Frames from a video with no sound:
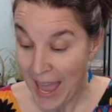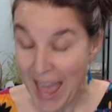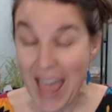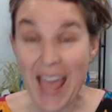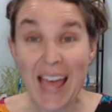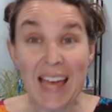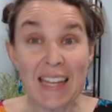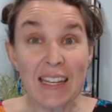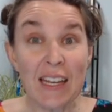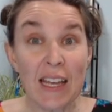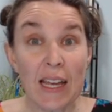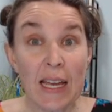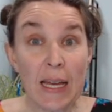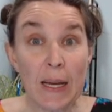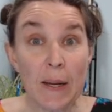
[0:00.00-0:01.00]
And
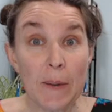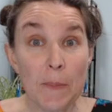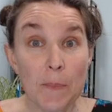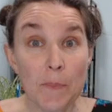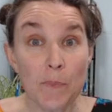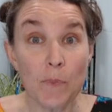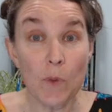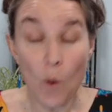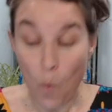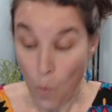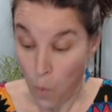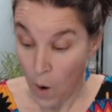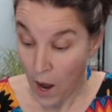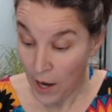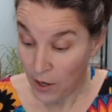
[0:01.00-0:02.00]

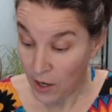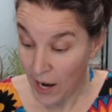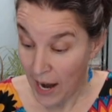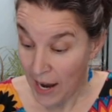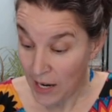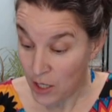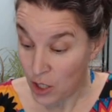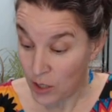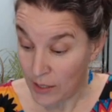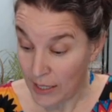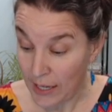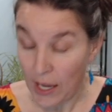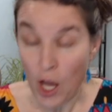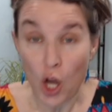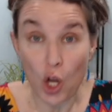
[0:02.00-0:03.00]
water
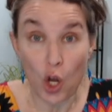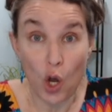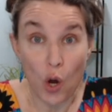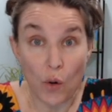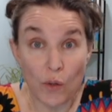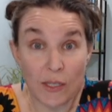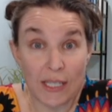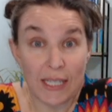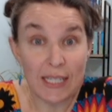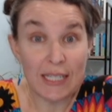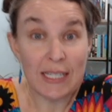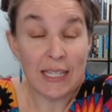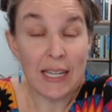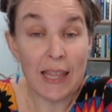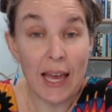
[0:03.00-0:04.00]
actually goes
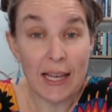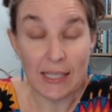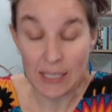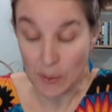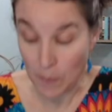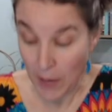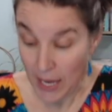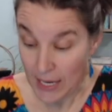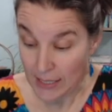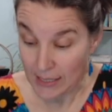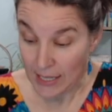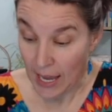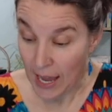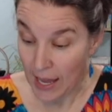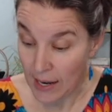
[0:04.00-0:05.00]
into that space
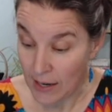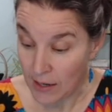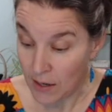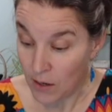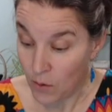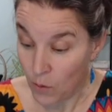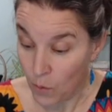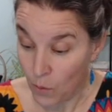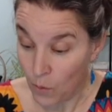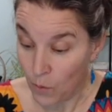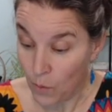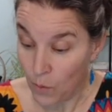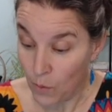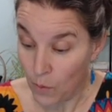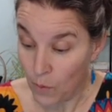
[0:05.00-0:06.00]
and
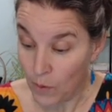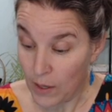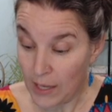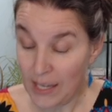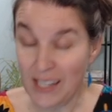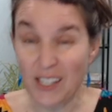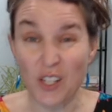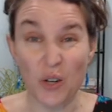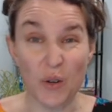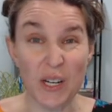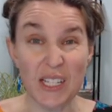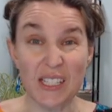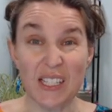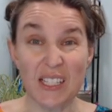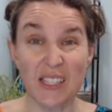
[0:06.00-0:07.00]

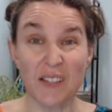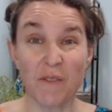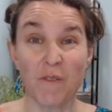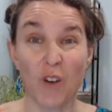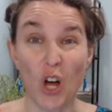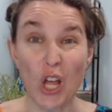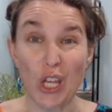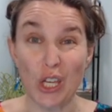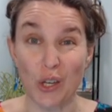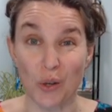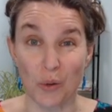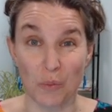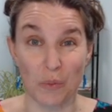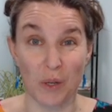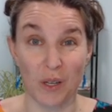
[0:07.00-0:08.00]
increases the
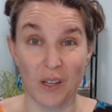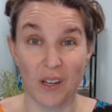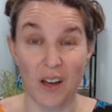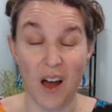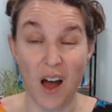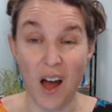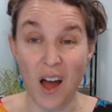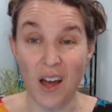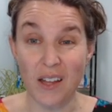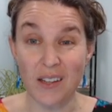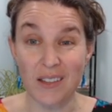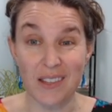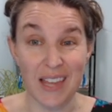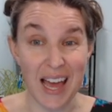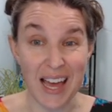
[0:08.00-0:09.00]
volume
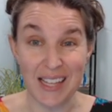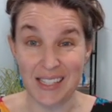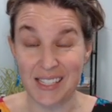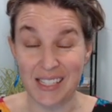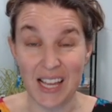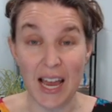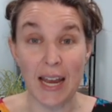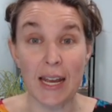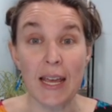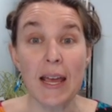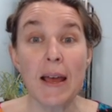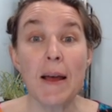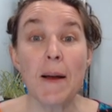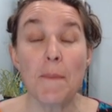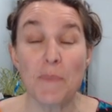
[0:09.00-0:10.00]
on that side.
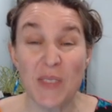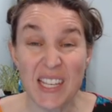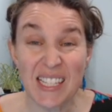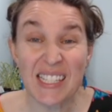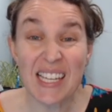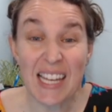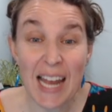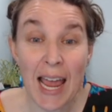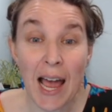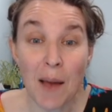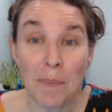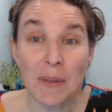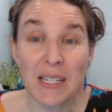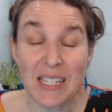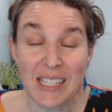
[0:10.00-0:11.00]
This can
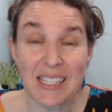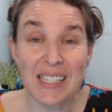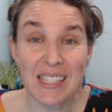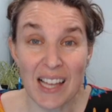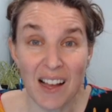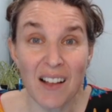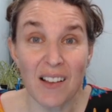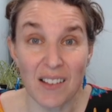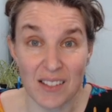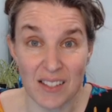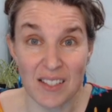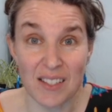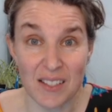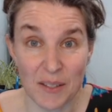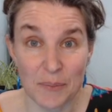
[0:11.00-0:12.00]
happen to
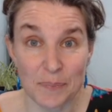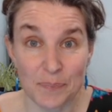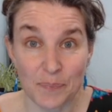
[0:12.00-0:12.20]
cells.